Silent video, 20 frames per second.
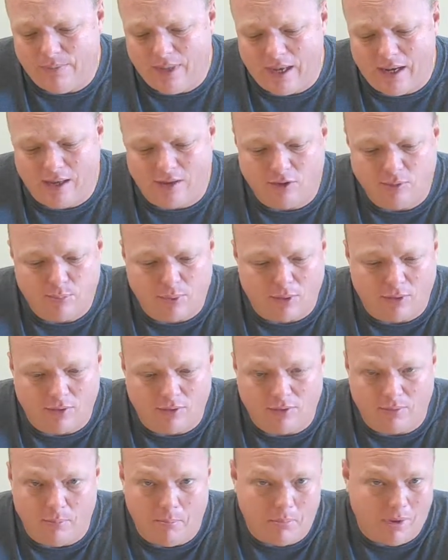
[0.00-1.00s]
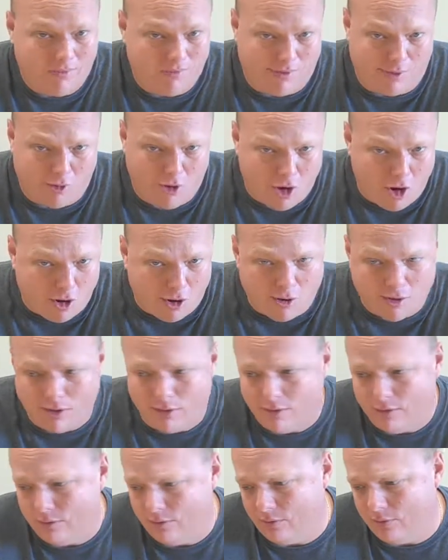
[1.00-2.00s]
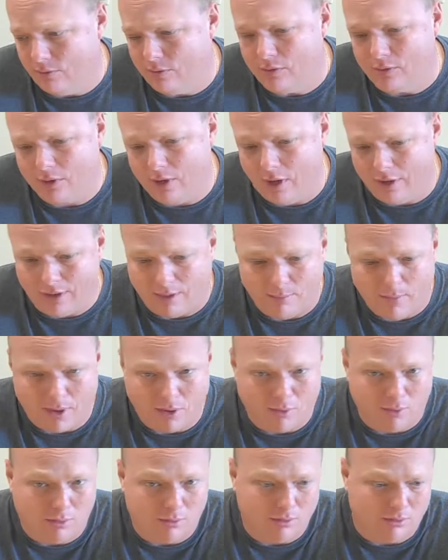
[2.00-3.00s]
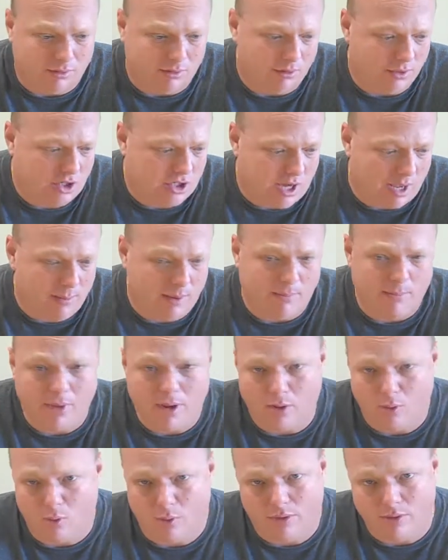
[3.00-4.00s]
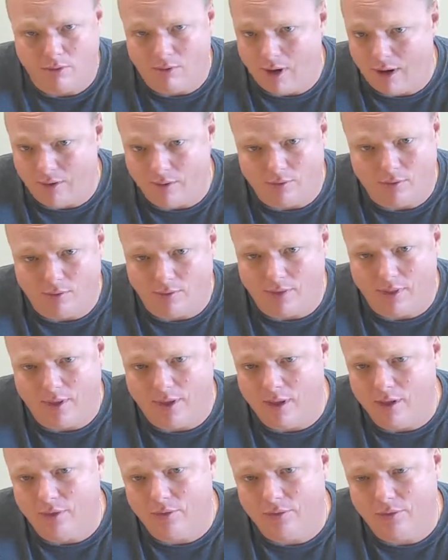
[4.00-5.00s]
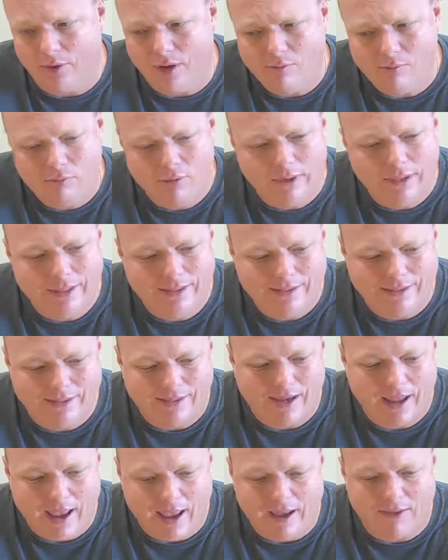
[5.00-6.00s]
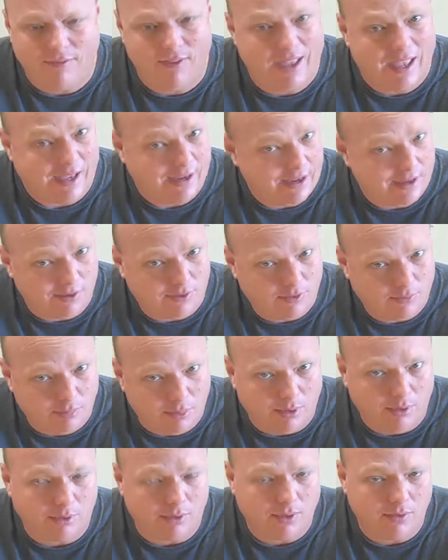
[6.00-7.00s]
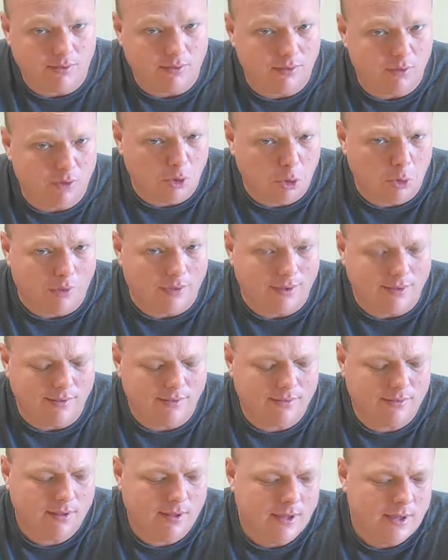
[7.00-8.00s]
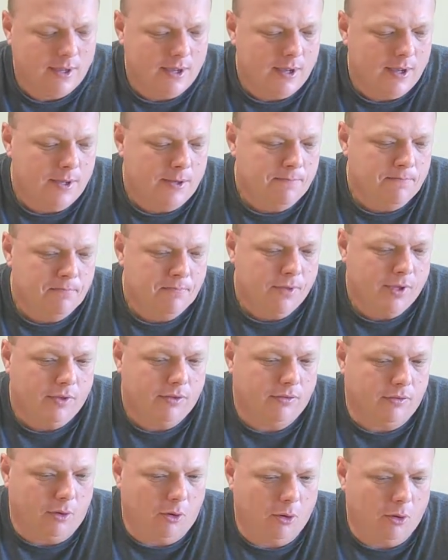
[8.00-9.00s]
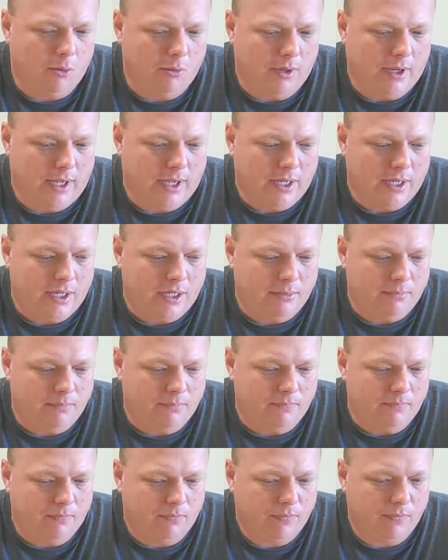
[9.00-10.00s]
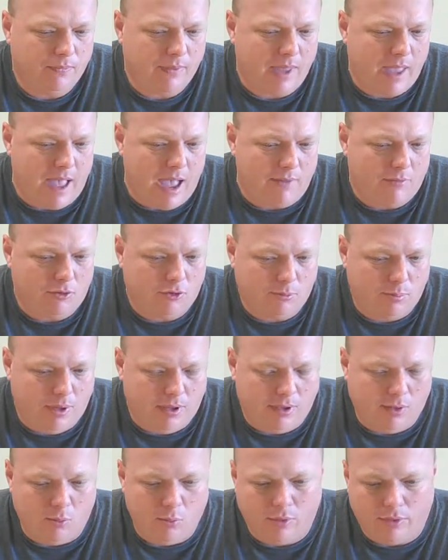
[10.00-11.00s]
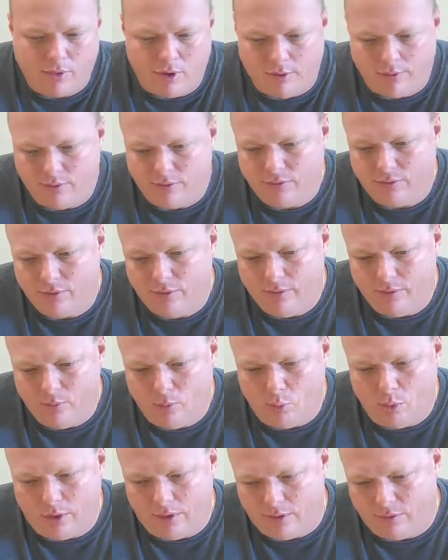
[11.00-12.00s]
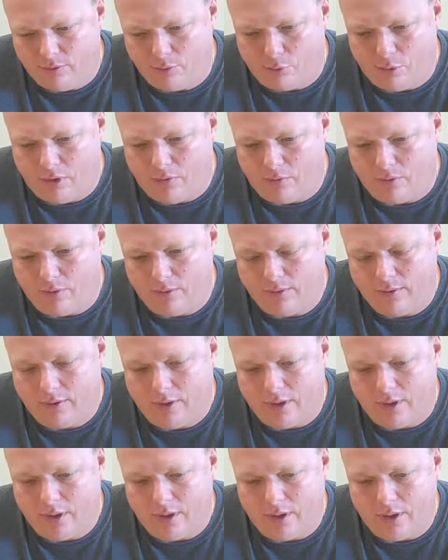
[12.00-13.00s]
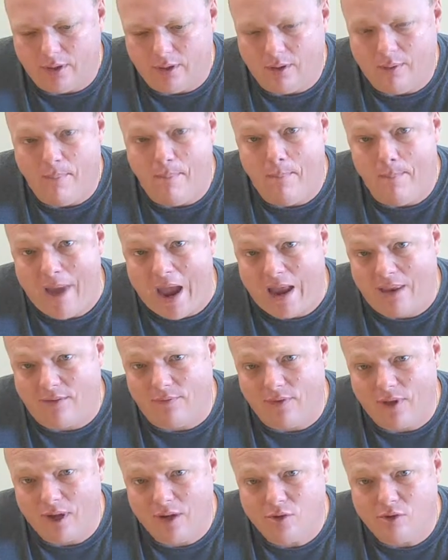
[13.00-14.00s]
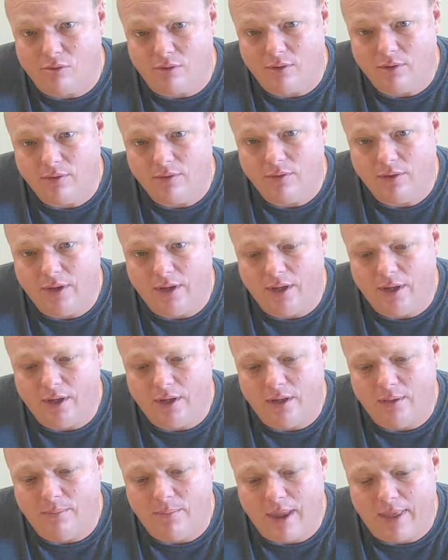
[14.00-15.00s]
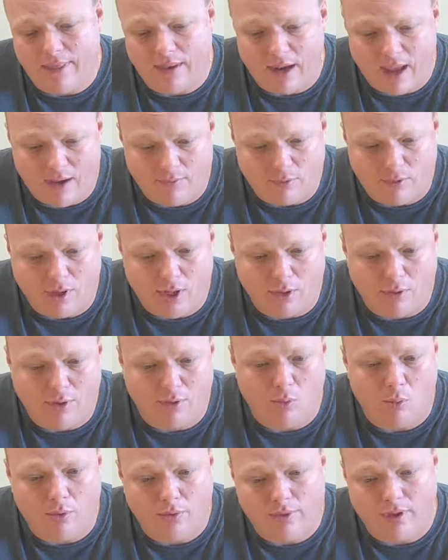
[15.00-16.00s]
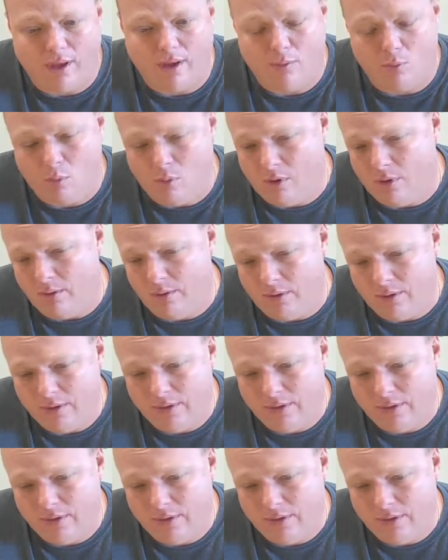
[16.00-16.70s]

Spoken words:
any experience in buffing cars or cutting metal or shaping metal with grinders or anything else. So I really didn't have any experience doing this. So after speaking with these 3 different manufacturers, and then after hearing what that one